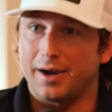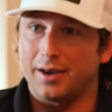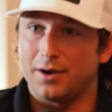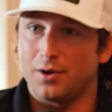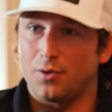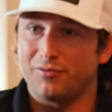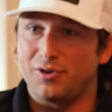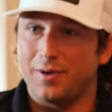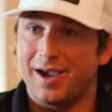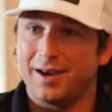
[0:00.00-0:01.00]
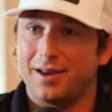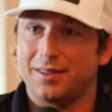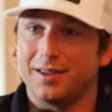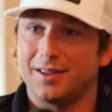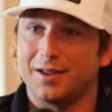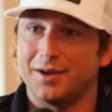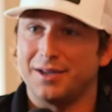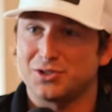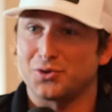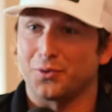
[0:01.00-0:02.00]
I didn't know if you had anything,
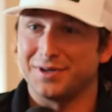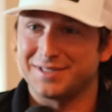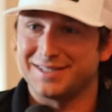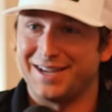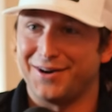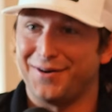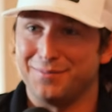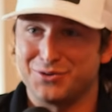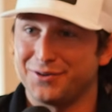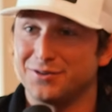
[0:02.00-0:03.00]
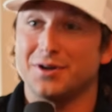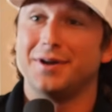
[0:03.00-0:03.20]
any stories to tell. I'm sure there's